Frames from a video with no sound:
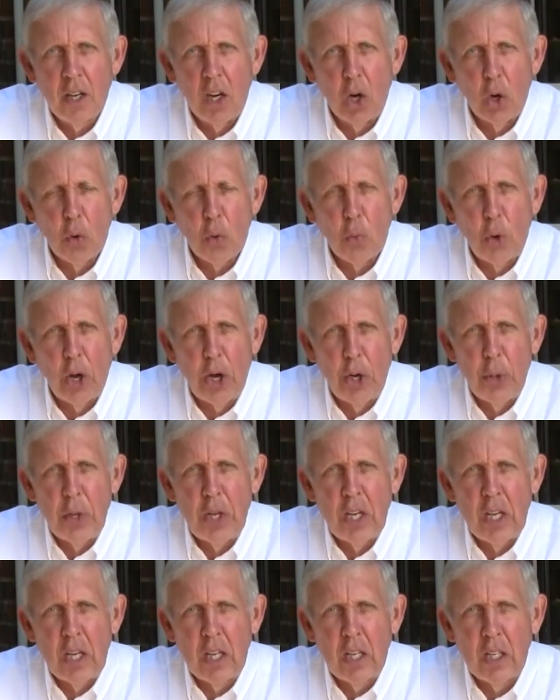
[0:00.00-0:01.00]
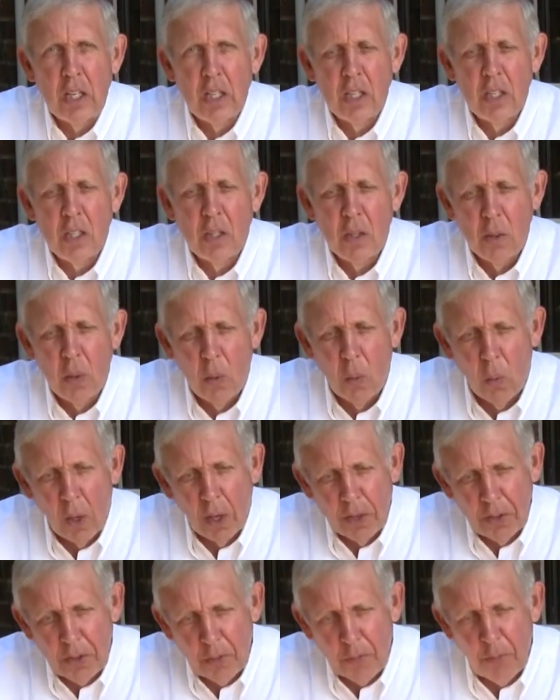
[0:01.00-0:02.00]
eroding
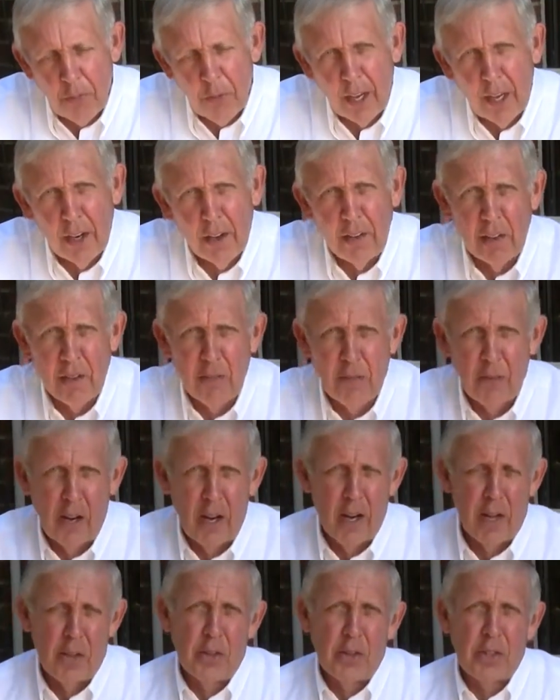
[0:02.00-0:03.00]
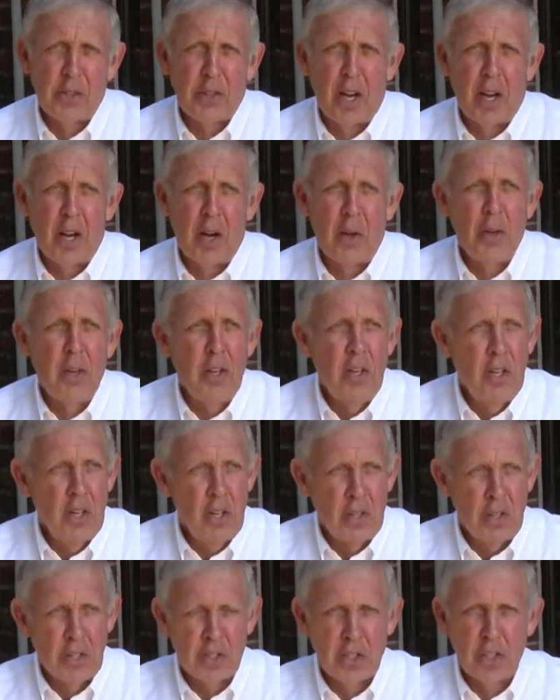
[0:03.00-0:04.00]
what the founding fathers thought
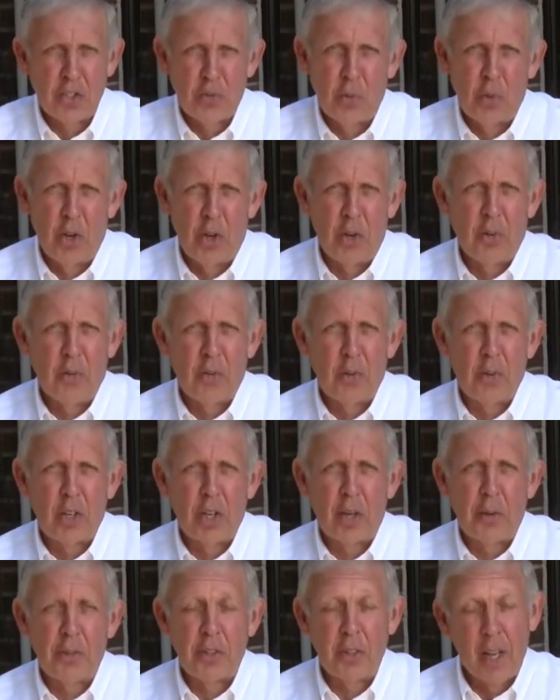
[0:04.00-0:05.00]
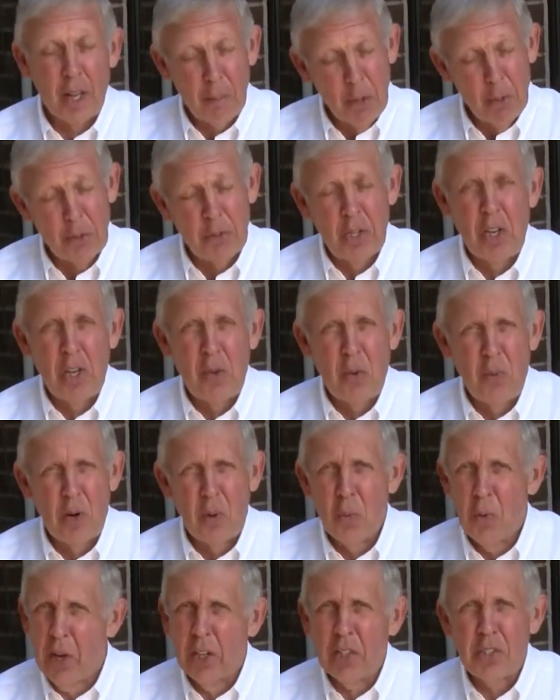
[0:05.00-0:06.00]
that this wonderful country. I'm going to tell you
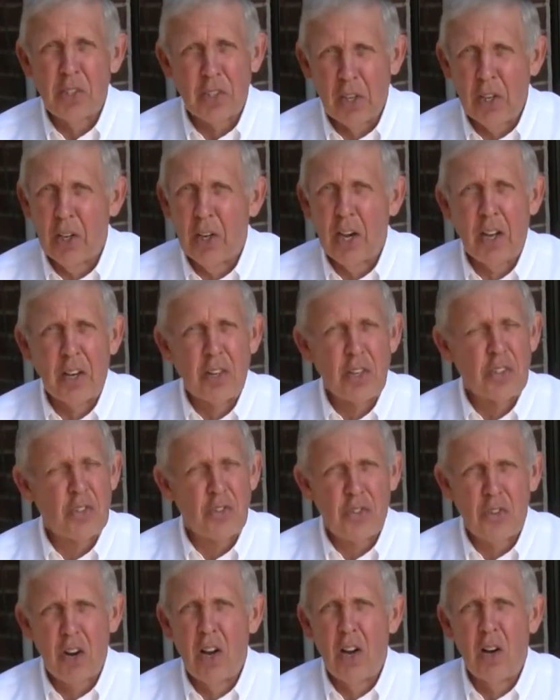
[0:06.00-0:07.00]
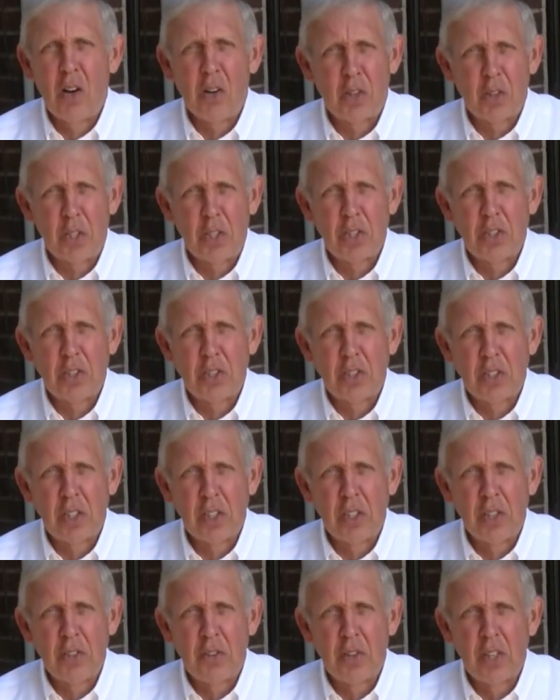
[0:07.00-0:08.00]
what, we still got a strong Christian
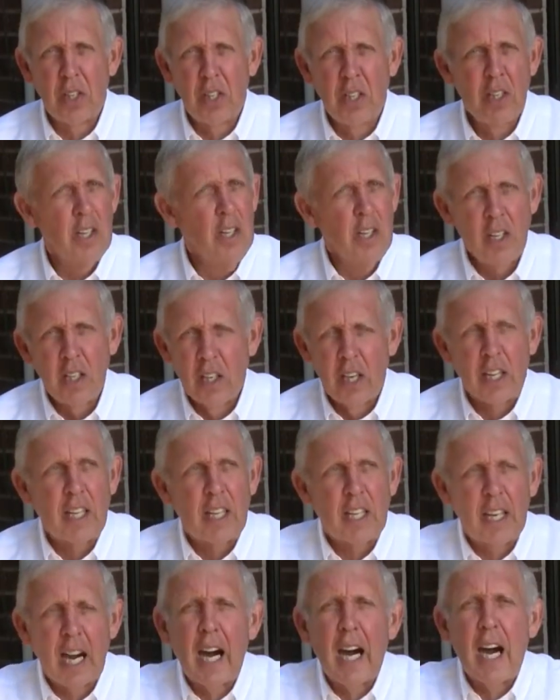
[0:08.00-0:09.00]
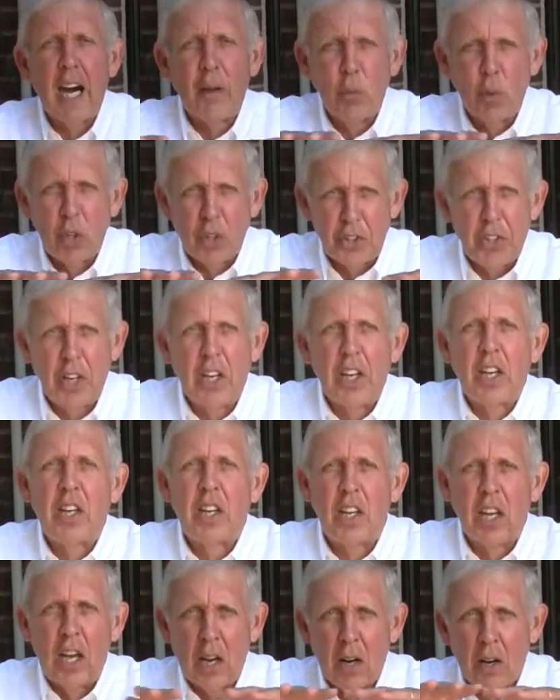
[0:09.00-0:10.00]
country, and God will take
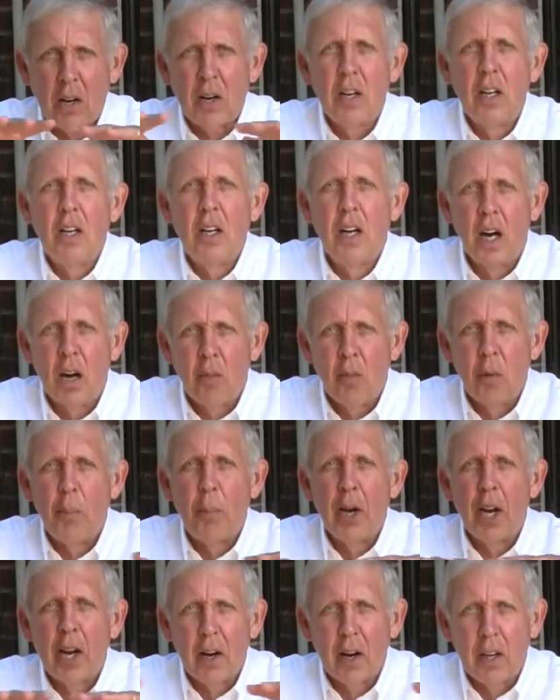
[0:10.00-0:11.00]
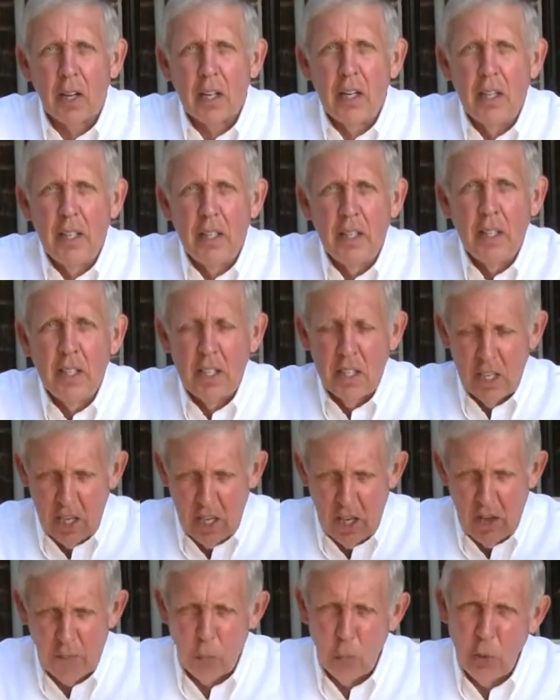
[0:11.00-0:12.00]
care of America
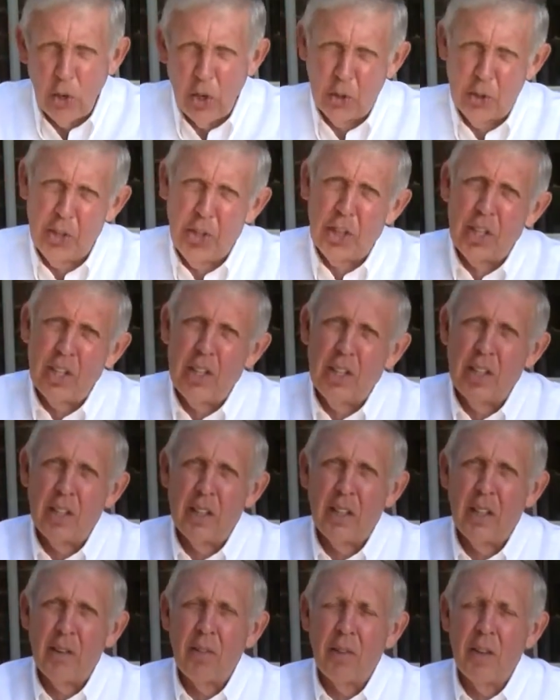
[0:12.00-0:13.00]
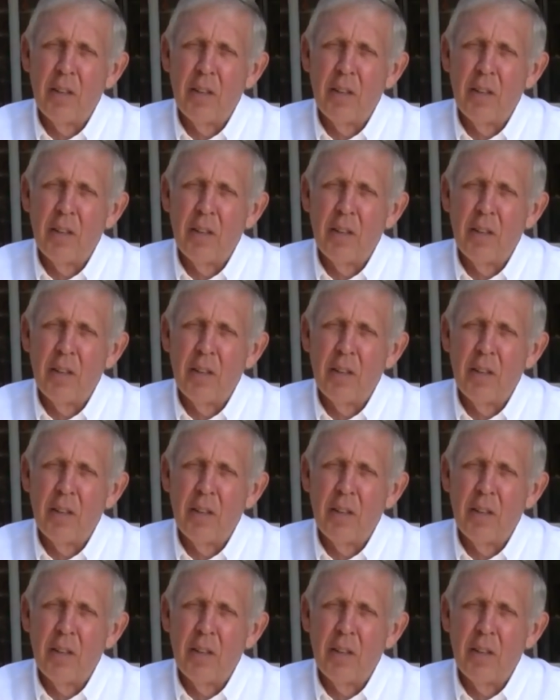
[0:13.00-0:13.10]
if we'll take care of it.